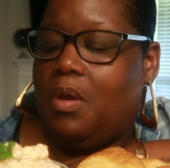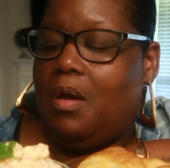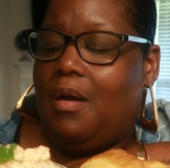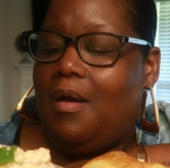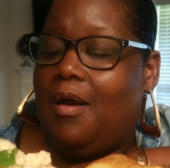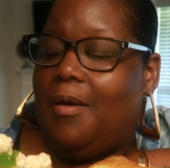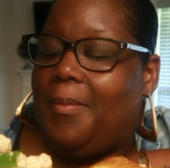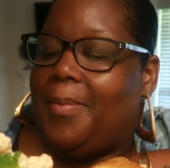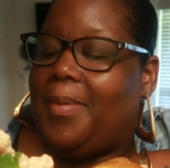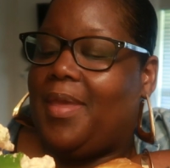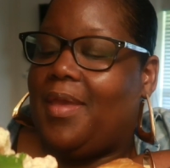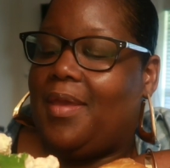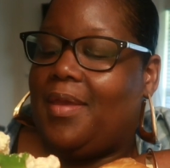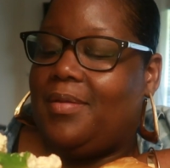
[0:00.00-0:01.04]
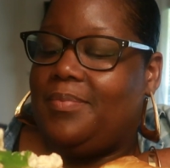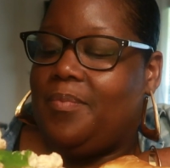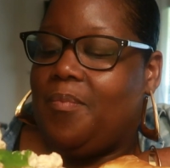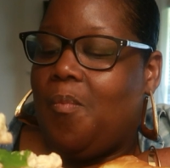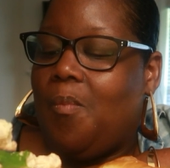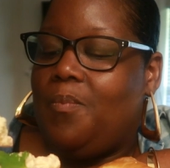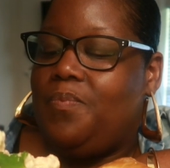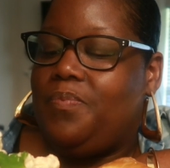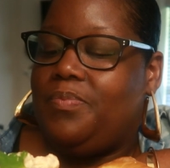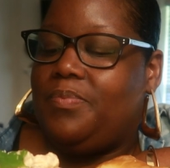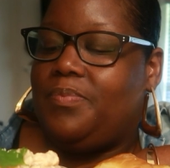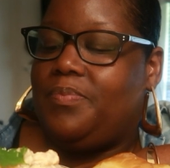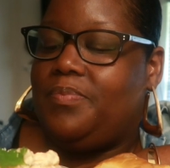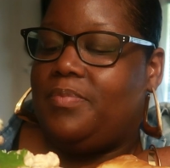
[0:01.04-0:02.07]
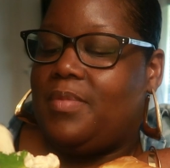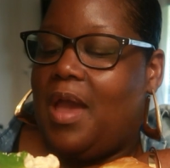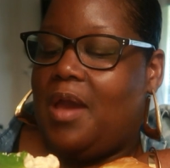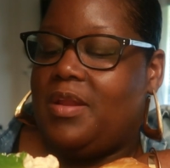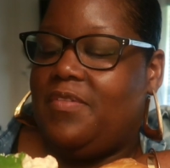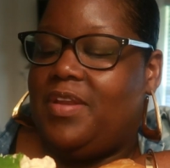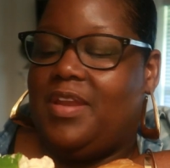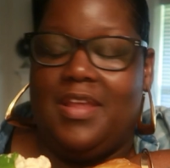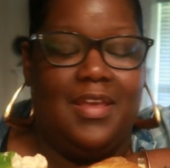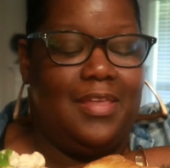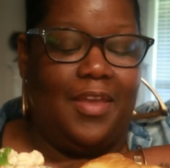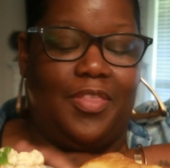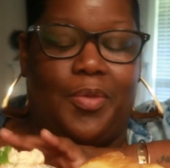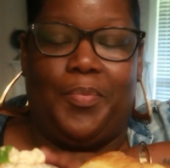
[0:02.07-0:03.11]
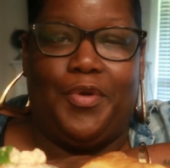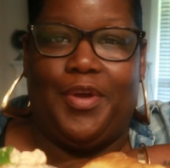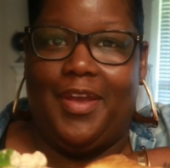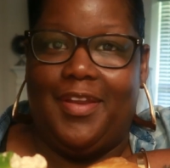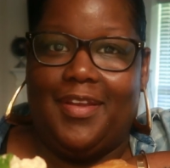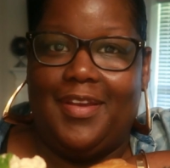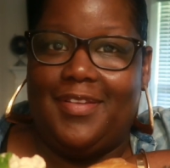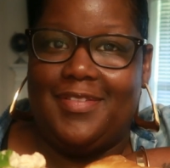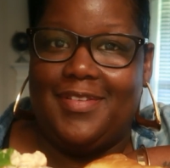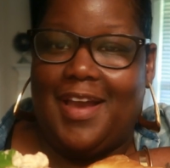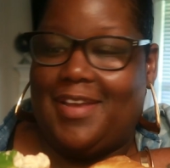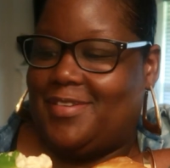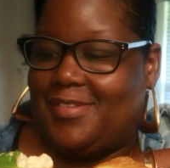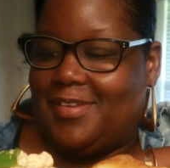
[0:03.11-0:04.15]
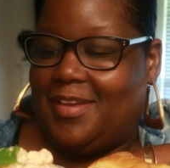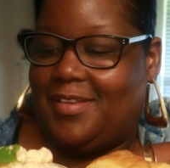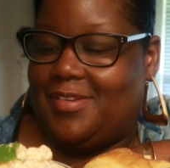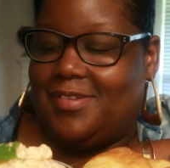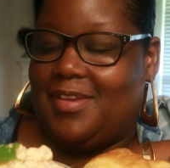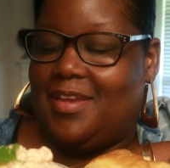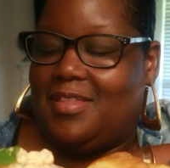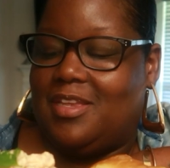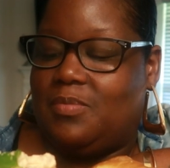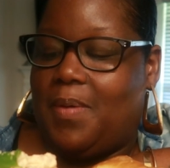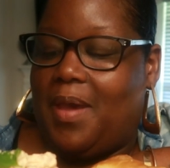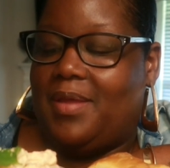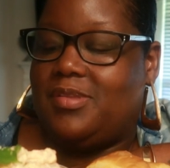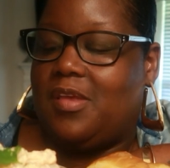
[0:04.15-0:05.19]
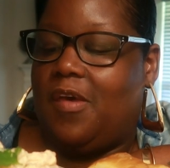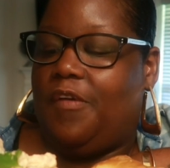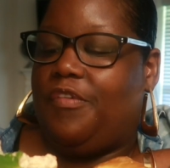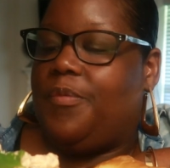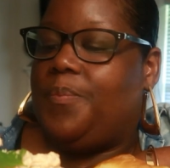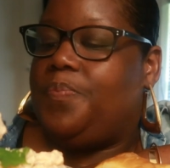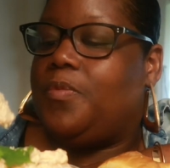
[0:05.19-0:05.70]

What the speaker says: Oh man, I don't even need like the bread. I just can just eat this by itself.